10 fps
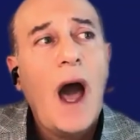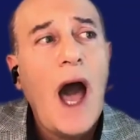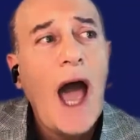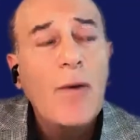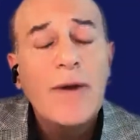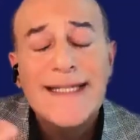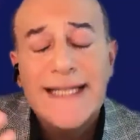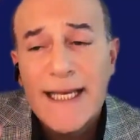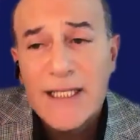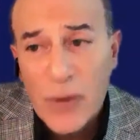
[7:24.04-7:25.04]
I wouldn't
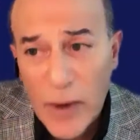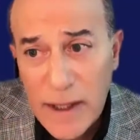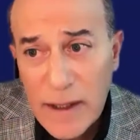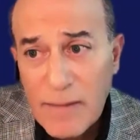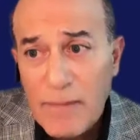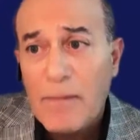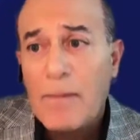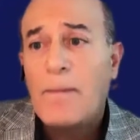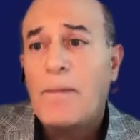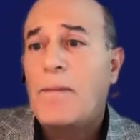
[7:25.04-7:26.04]
say sweeten,
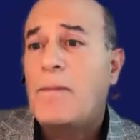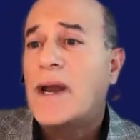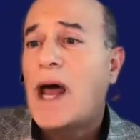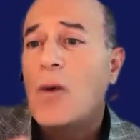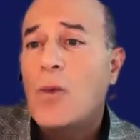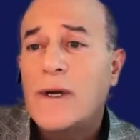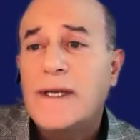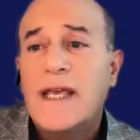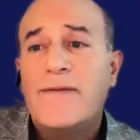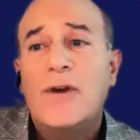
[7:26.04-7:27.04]
but I
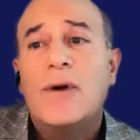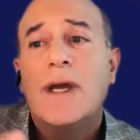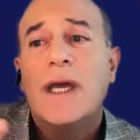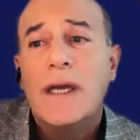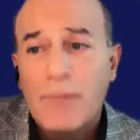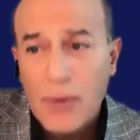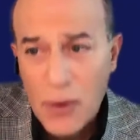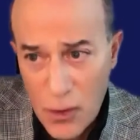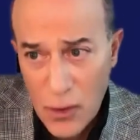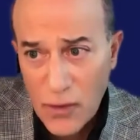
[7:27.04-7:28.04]
would give you
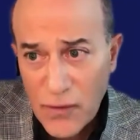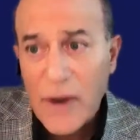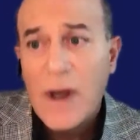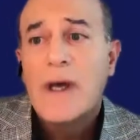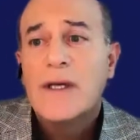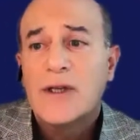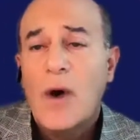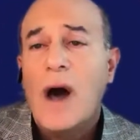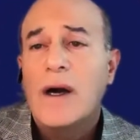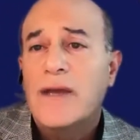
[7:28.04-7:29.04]
improve. So
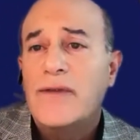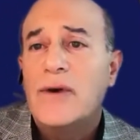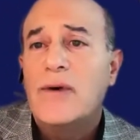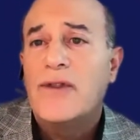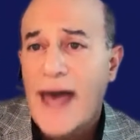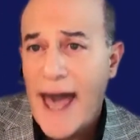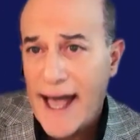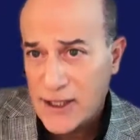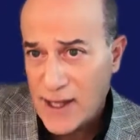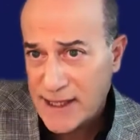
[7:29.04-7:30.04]
I'll give you
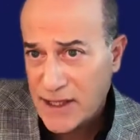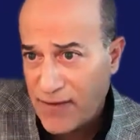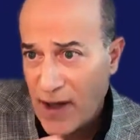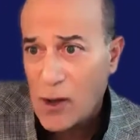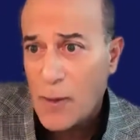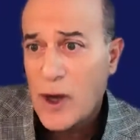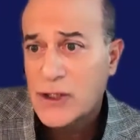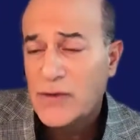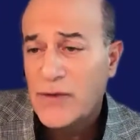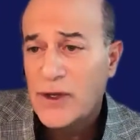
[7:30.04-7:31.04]
that. That's the follow up question for